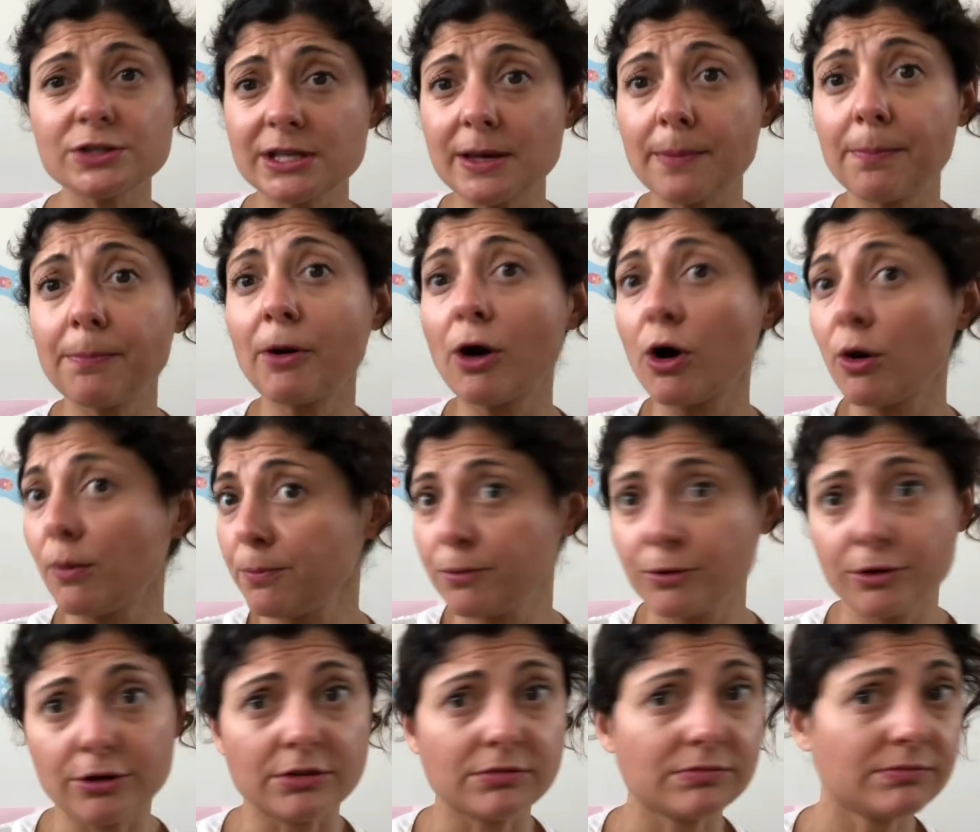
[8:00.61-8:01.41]
a
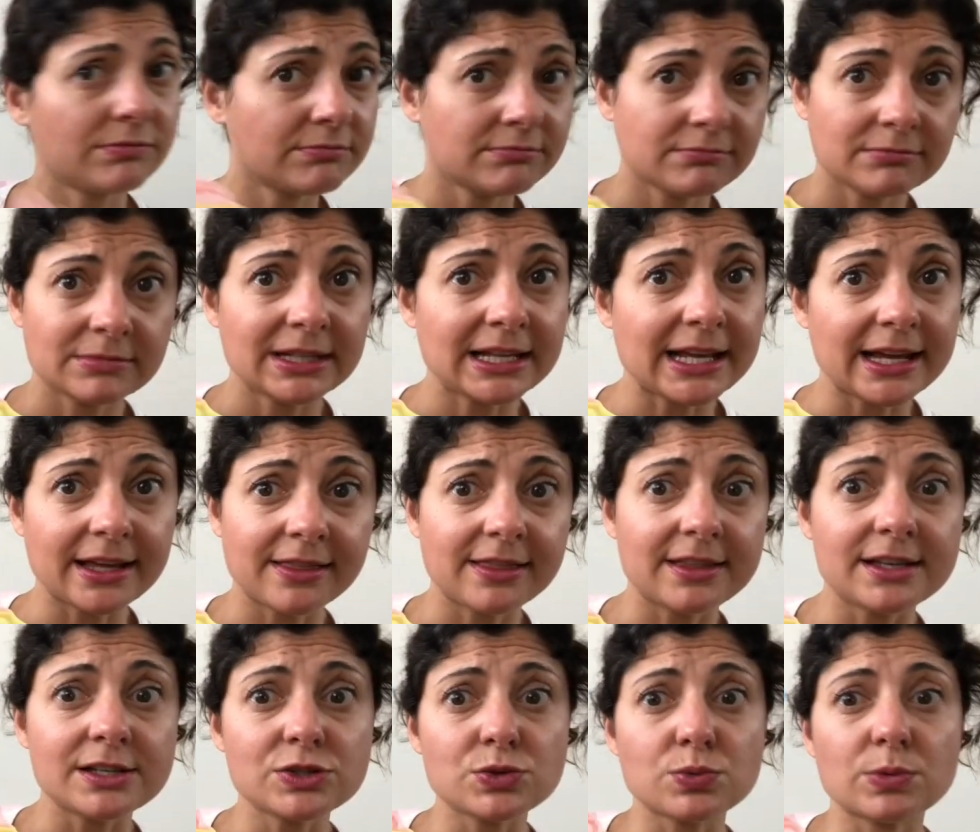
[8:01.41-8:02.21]
popper like
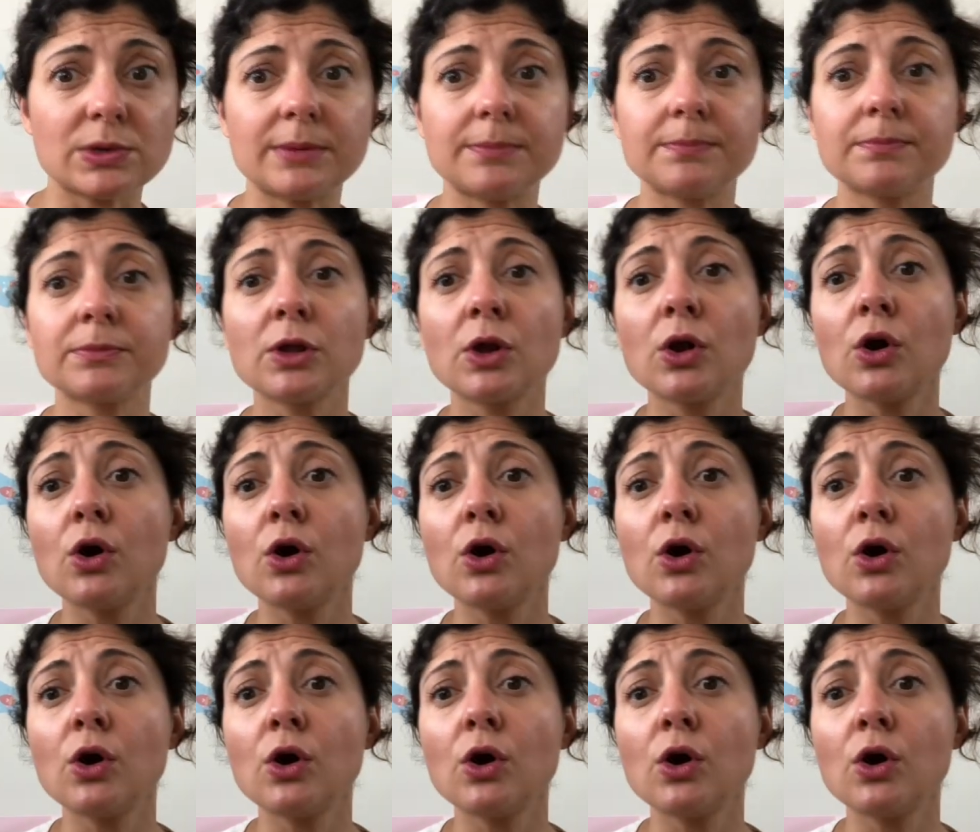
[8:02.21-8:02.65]
this one.